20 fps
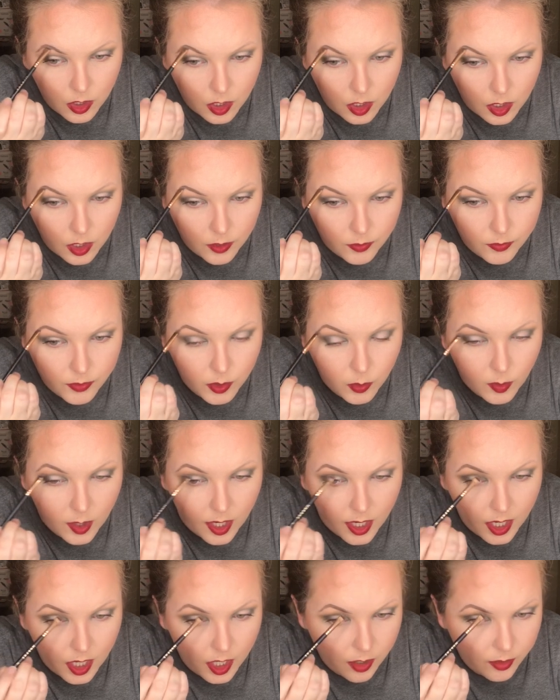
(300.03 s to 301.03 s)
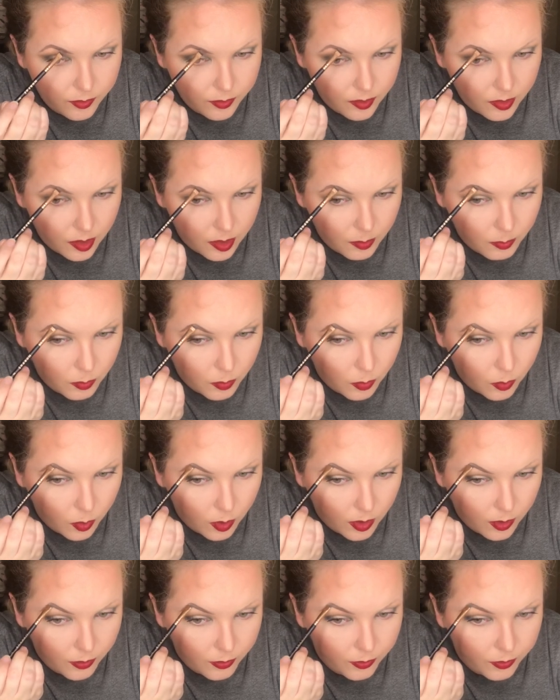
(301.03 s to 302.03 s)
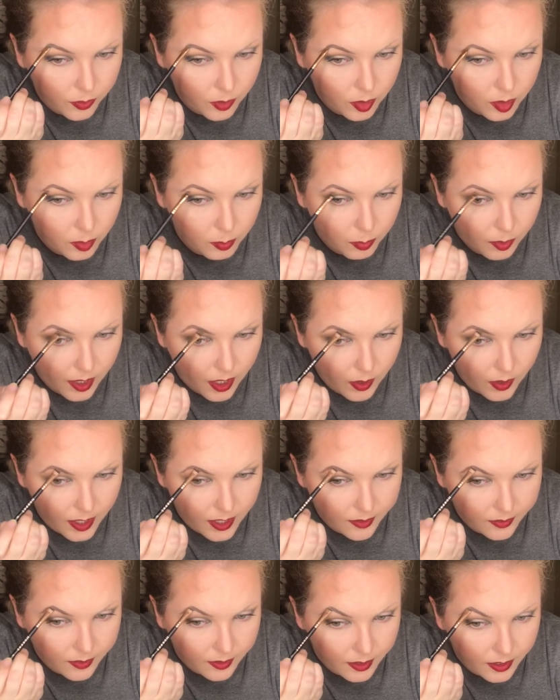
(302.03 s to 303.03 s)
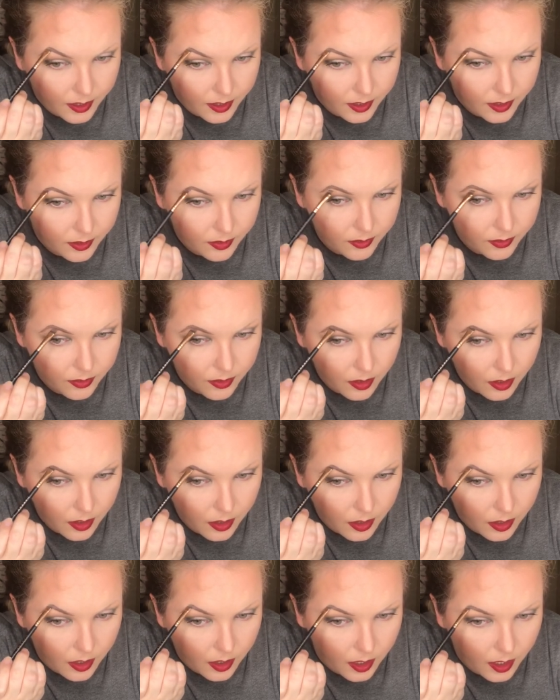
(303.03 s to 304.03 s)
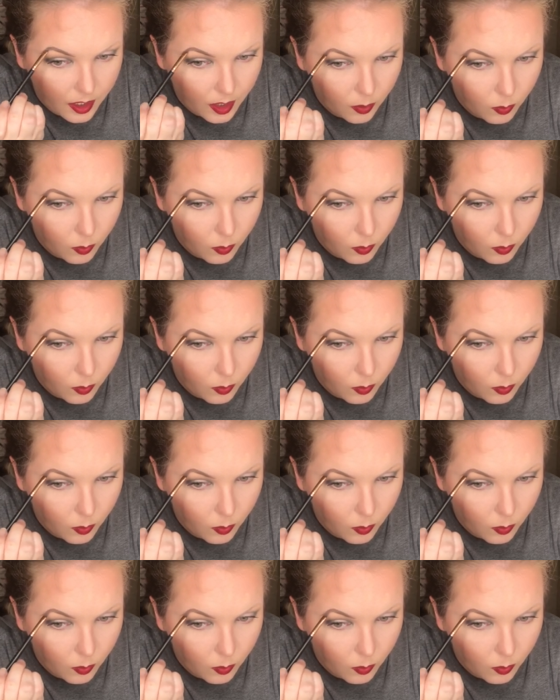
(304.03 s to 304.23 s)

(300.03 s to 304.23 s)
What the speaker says: If you have a more fuller brow as it is, it